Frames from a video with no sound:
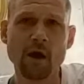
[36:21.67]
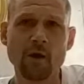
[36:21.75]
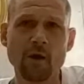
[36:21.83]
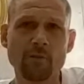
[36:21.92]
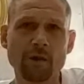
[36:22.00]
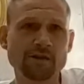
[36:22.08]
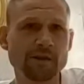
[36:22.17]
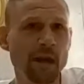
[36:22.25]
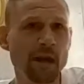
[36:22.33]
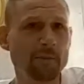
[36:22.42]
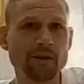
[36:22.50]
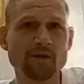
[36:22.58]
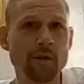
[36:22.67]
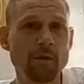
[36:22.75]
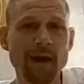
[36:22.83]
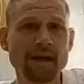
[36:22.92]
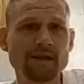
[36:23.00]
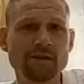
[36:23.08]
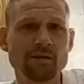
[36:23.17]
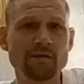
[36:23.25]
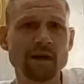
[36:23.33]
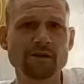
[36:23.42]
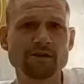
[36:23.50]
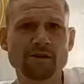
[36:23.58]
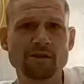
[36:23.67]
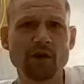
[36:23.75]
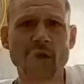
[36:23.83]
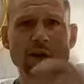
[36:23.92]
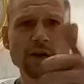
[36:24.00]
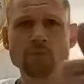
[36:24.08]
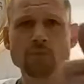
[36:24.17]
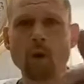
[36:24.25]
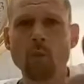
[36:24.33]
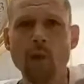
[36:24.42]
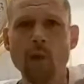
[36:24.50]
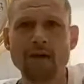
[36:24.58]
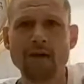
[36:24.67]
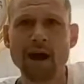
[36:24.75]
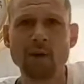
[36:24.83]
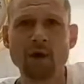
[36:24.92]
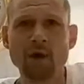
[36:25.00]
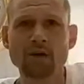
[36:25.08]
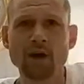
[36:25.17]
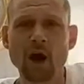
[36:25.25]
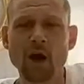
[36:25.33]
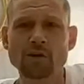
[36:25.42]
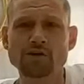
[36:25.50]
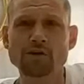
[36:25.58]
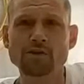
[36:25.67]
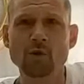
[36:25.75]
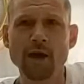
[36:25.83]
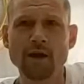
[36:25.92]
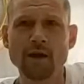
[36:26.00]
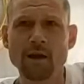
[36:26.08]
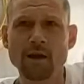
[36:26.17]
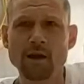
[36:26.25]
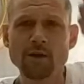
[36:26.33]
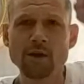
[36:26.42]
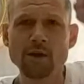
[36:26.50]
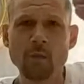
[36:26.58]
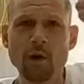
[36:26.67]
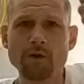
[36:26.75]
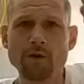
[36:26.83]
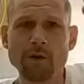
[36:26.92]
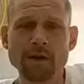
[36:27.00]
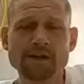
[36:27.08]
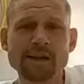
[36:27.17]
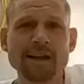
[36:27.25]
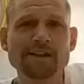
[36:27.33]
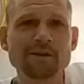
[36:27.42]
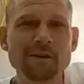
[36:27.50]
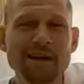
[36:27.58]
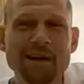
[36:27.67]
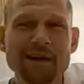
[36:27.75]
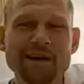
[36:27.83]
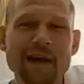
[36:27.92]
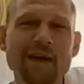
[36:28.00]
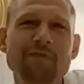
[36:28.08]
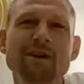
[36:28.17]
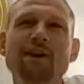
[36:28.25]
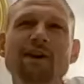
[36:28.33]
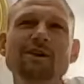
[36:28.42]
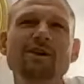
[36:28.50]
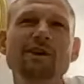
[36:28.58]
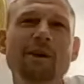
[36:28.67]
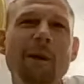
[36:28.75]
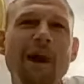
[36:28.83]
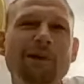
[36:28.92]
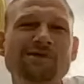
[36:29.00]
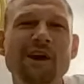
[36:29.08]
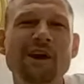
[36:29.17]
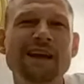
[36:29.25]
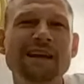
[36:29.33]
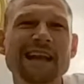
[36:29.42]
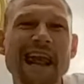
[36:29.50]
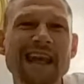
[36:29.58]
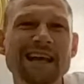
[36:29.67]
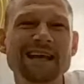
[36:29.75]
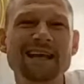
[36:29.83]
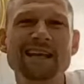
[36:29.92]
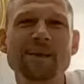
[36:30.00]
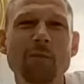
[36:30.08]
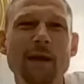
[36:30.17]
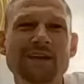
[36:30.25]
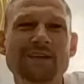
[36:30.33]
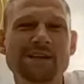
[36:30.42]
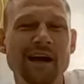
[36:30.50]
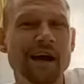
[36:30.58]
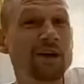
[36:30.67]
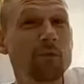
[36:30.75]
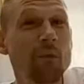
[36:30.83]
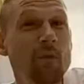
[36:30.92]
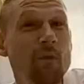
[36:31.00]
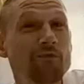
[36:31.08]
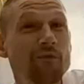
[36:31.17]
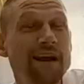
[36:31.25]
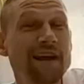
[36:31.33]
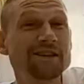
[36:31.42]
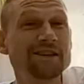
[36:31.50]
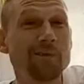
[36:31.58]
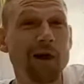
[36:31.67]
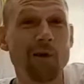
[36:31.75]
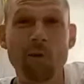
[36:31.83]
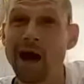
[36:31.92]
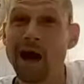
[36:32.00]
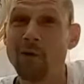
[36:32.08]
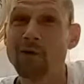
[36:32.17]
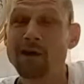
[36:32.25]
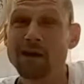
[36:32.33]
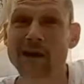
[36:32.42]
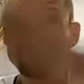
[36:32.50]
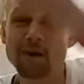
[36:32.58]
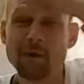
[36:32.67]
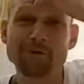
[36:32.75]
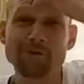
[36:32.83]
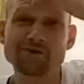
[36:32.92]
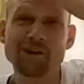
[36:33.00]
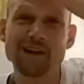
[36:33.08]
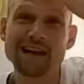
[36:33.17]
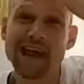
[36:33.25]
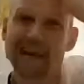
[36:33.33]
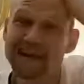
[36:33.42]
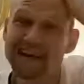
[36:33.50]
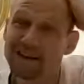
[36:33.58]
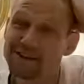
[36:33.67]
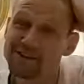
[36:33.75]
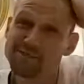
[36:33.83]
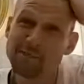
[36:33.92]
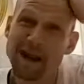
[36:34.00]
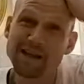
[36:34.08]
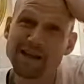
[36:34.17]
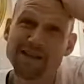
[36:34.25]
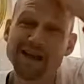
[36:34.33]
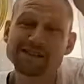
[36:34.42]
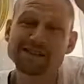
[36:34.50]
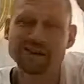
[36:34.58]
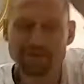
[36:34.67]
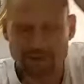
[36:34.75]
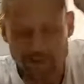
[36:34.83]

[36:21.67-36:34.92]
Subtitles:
he's telling me some amazing things, that tyres won't wear out on cars as quick, that he said to me, David, you can go outside naked in the winter and you won't freeze. I'm like, wow, if I go outside naked, there's many things that have,